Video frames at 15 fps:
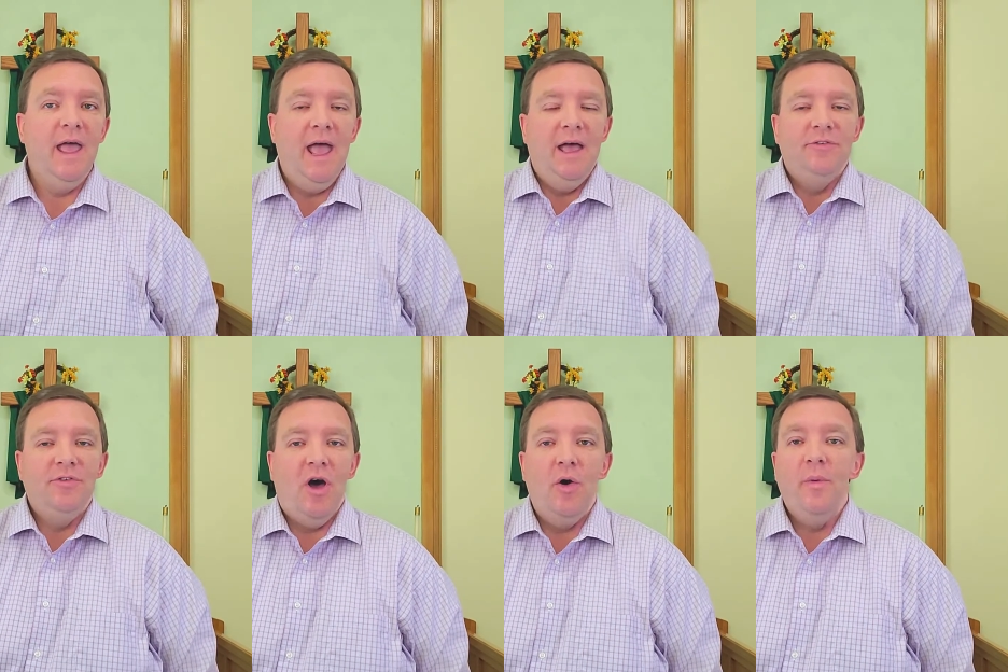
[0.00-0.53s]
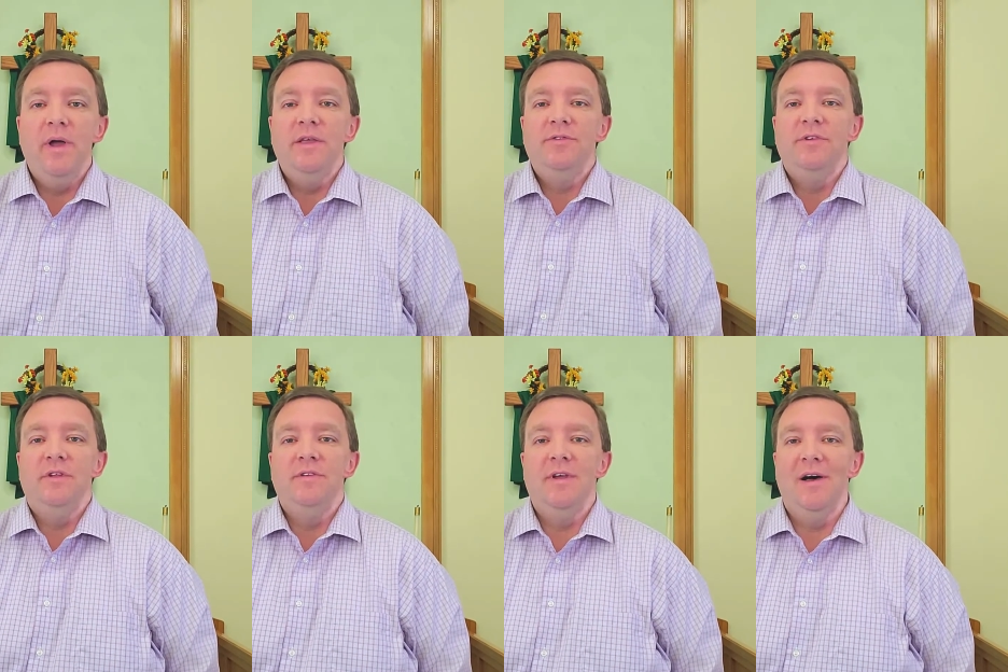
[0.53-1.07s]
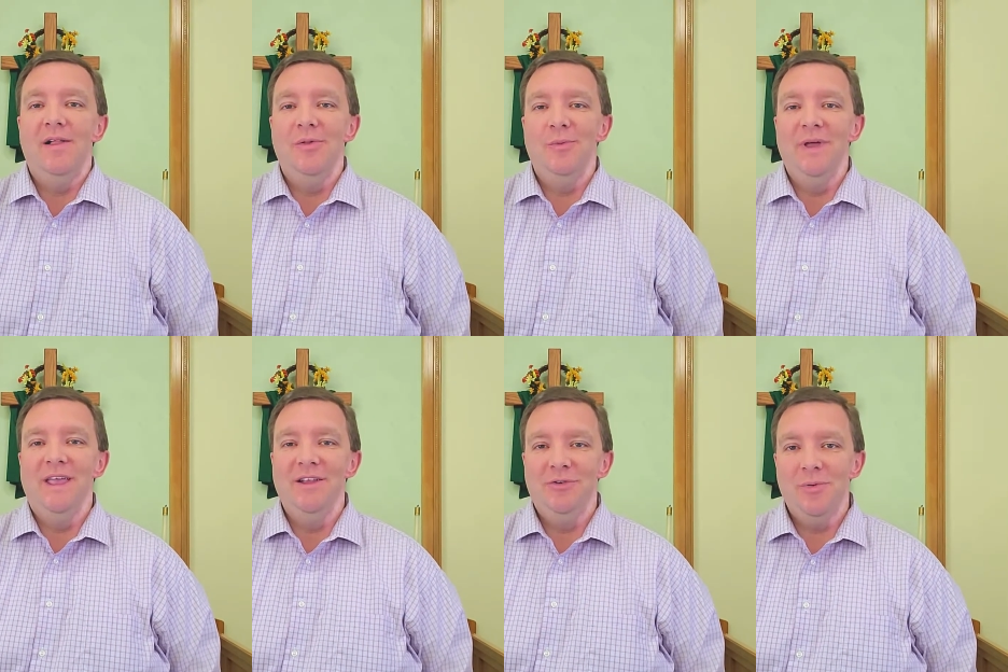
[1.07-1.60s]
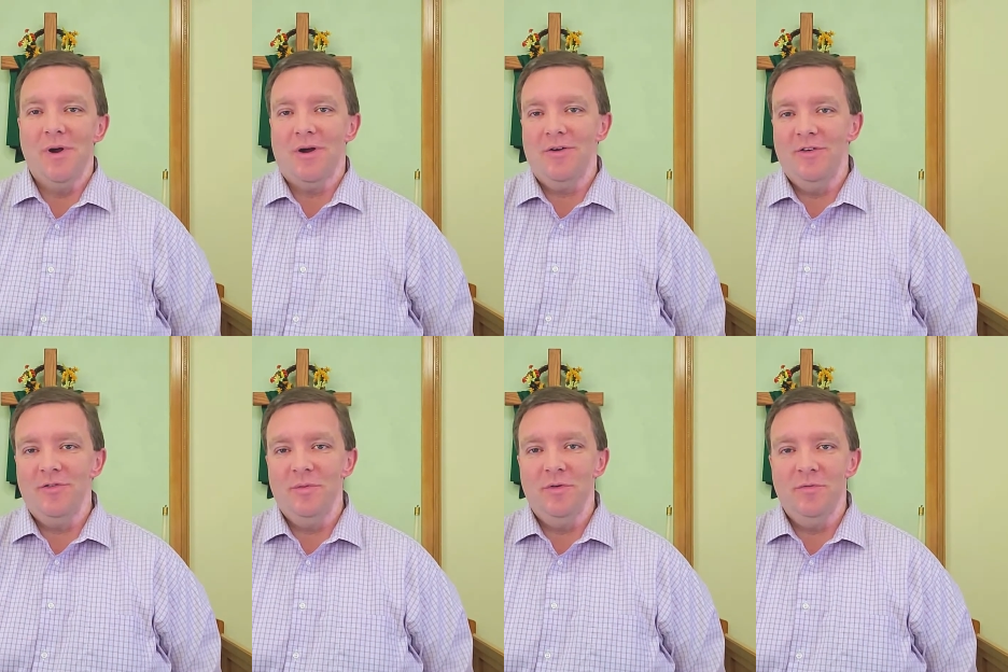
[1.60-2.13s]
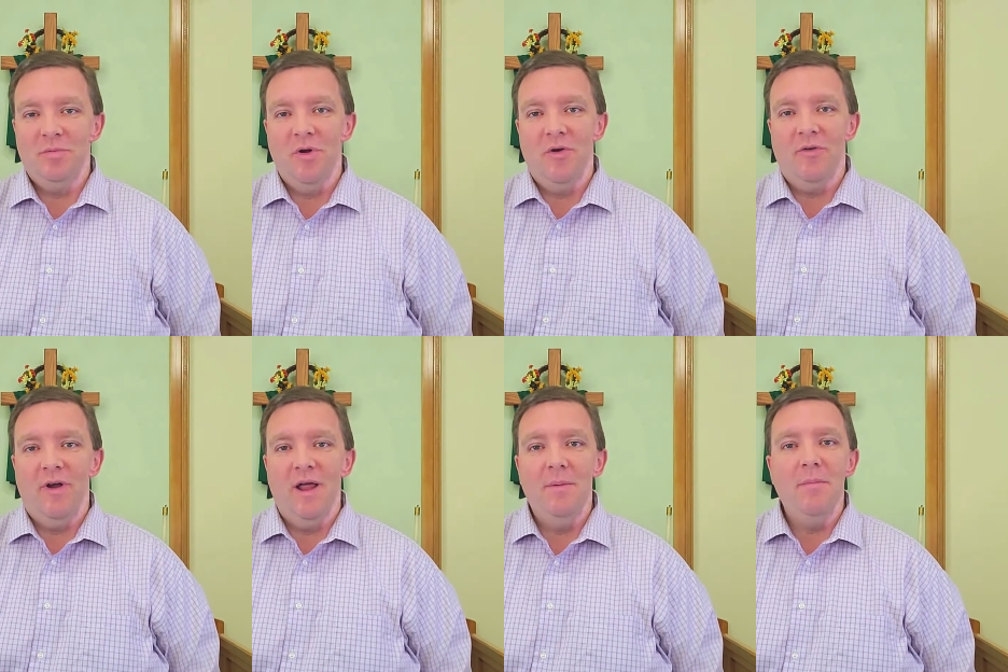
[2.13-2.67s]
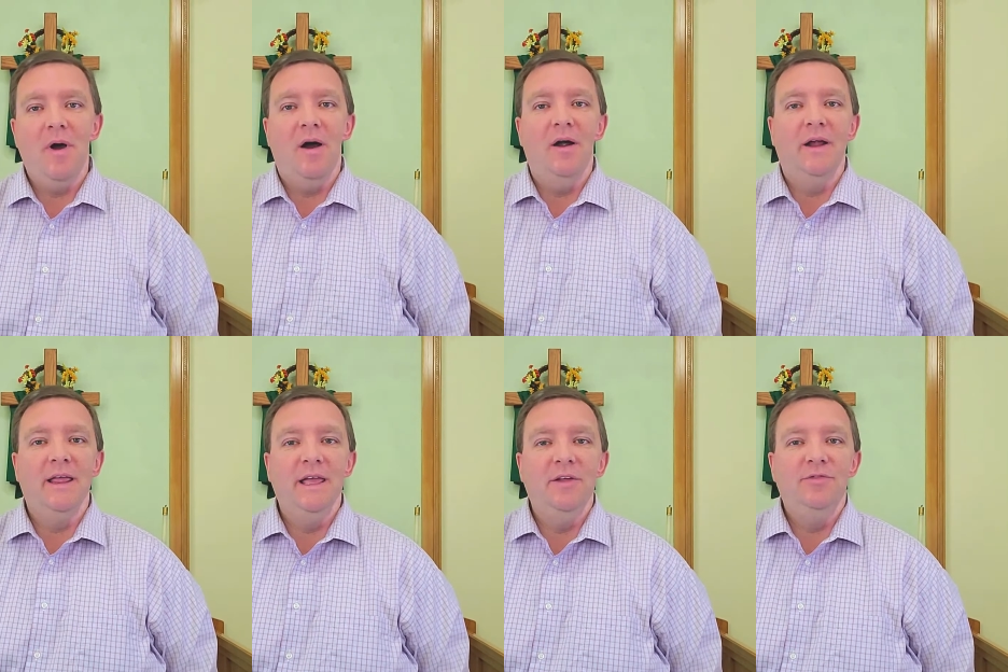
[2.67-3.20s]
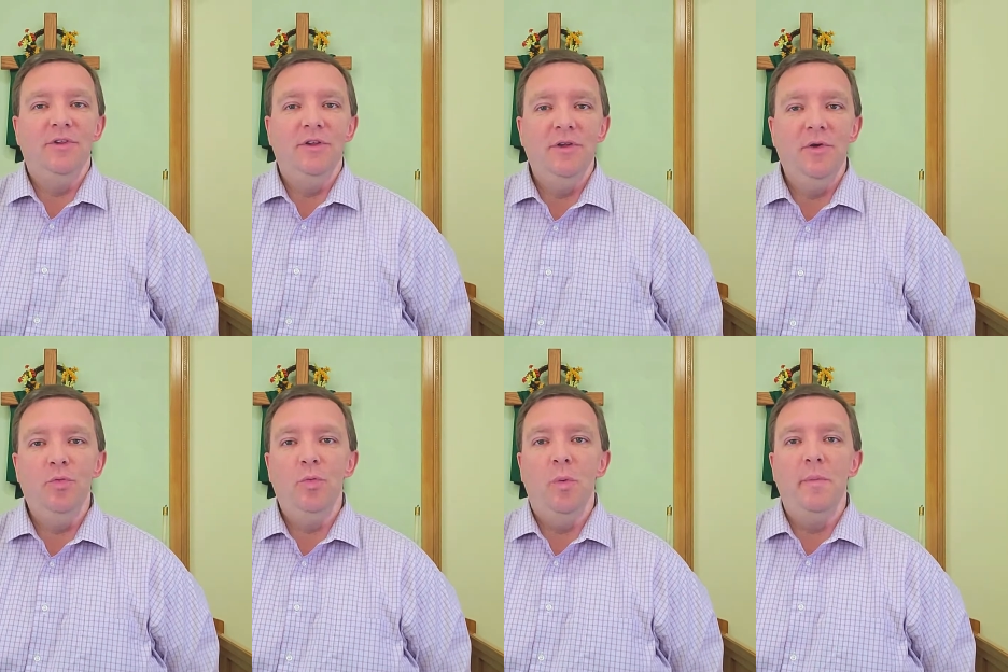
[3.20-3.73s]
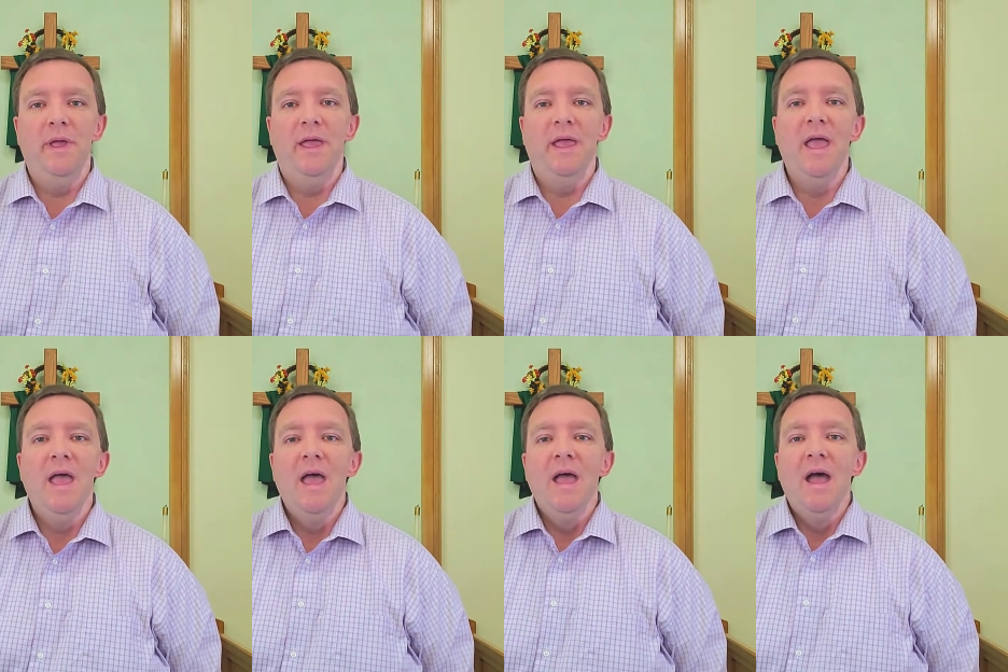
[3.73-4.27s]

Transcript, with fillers: As always, until we get to our Christmas program, our kids and youth will be